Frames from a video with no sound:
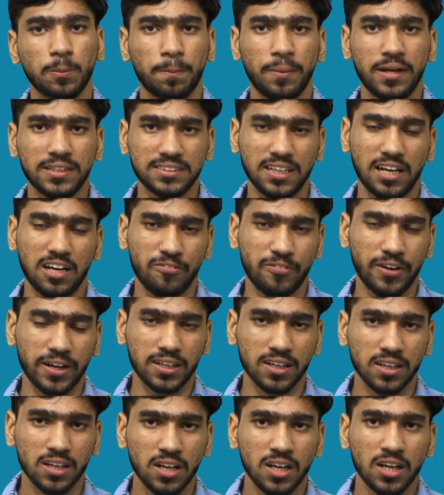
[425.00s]
plus R effect.
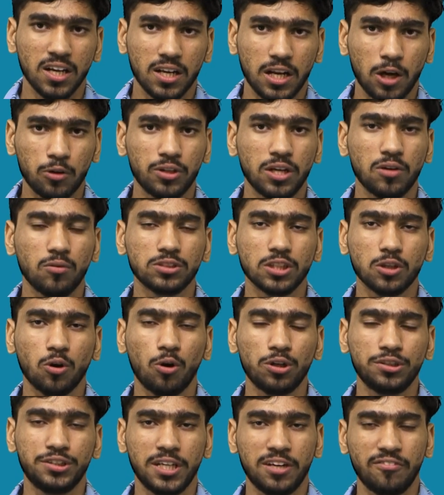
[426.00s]
Now there was a
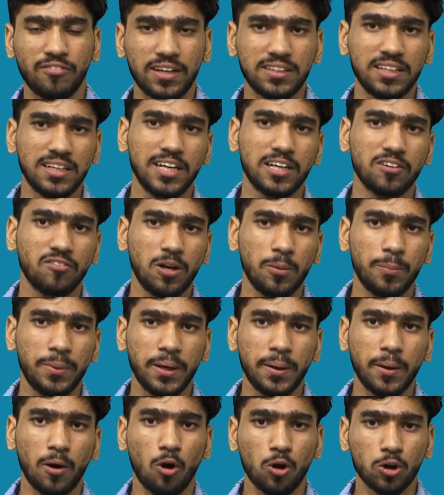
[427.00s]
question whether it will
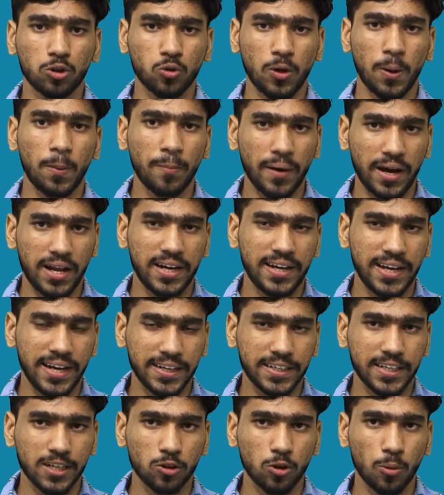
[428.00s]
be ortho and para
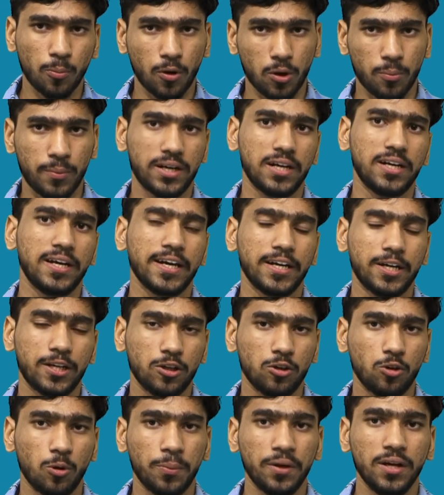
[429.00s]
directing group or meta
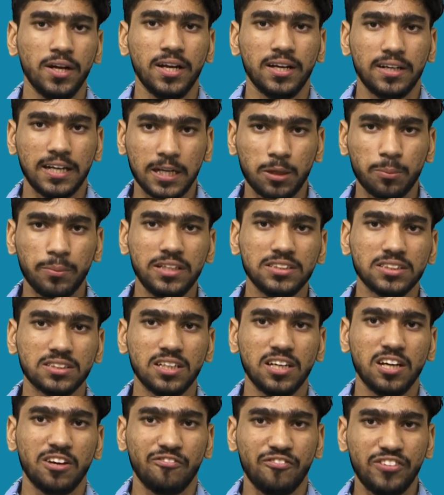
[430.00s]
directing group. That means
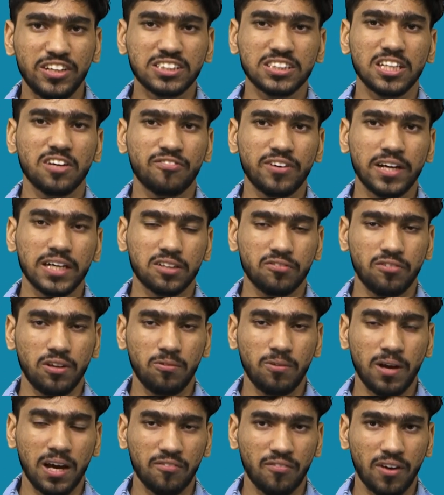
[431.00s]
which effect
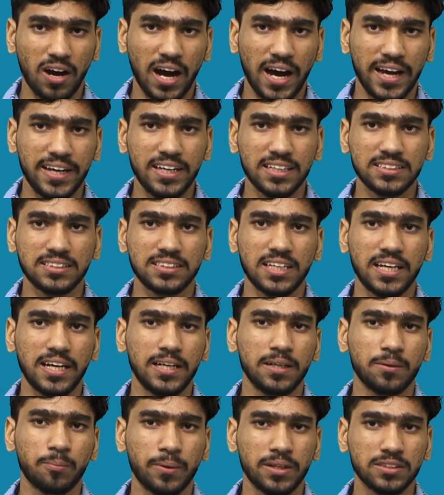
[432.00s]
will have a higher say
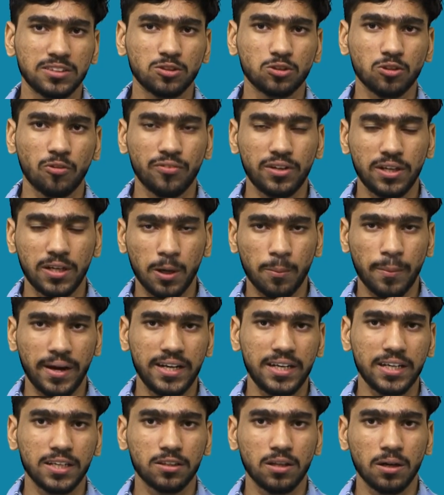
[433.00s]
in presence of
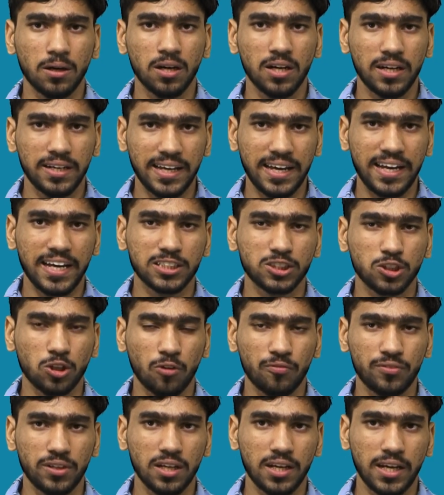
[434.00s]
determining the direction
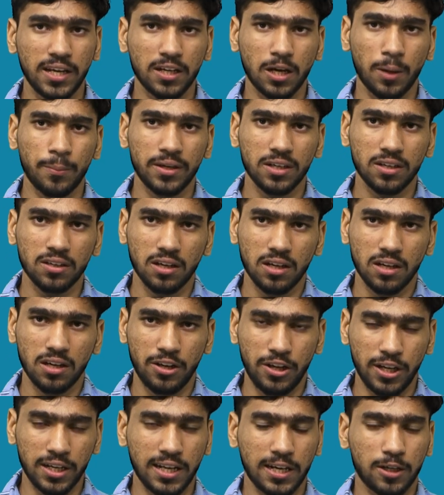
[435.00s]
of the incoming
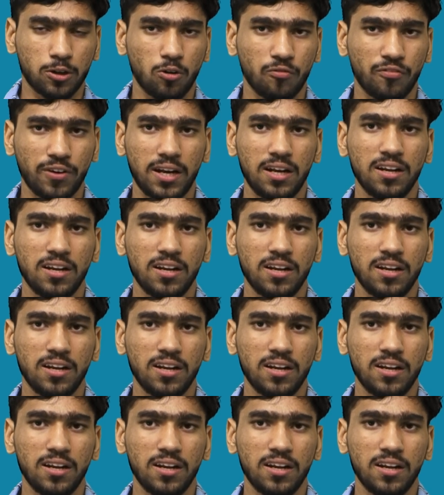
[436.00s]
electrophile,